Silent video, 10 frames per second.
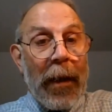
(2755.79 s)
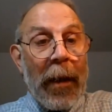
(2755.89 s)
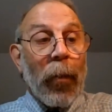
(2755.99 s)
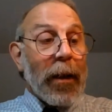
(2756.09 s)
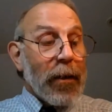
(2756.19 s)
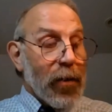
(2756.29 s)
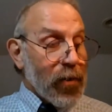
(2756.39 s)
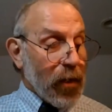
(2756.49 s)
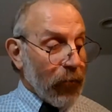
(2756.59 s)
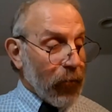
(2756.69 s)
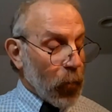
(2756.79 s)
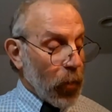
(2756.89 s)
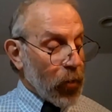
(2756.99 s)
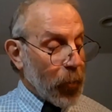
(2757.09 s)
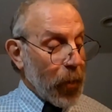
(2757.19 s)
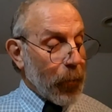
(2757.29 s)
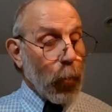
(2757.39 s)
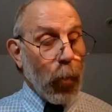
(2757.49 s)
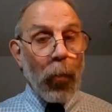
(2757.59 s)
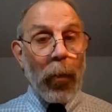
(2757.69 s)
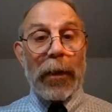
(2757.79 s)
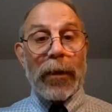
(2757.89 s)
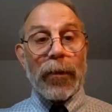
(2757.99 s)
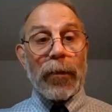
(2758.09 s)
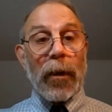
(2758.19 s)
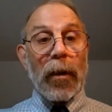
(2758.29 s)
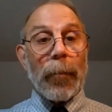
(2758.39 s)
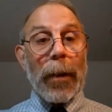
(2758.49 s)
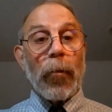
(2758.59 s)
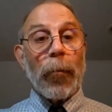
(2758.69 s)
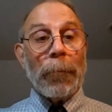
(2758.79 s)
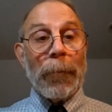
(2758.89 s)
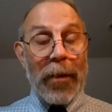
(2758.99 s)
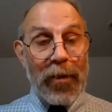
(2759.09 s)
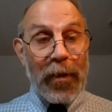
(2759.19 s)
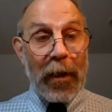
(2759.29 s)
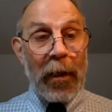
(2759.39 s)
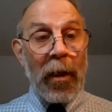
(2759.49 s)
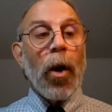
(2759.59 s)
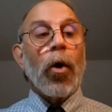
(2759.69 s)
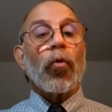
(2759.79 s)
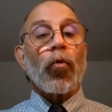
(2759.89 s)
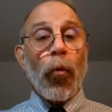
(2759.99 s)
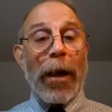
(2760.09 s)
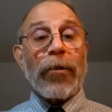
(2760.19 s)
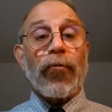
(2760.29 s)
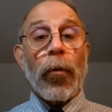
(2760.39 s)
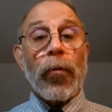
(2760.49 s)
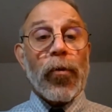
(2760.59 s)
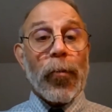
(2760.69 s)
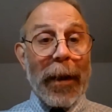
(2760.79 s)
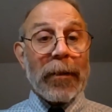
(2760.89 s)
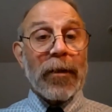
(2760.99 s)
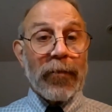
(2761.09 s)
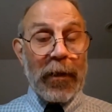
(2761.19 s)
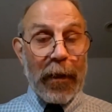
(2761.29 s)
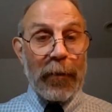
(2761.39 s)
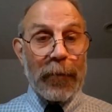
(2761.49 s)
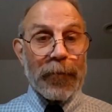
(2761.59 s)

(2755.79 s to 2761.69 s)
And what I discovered was people were willing to talk about Minsky retrospectively.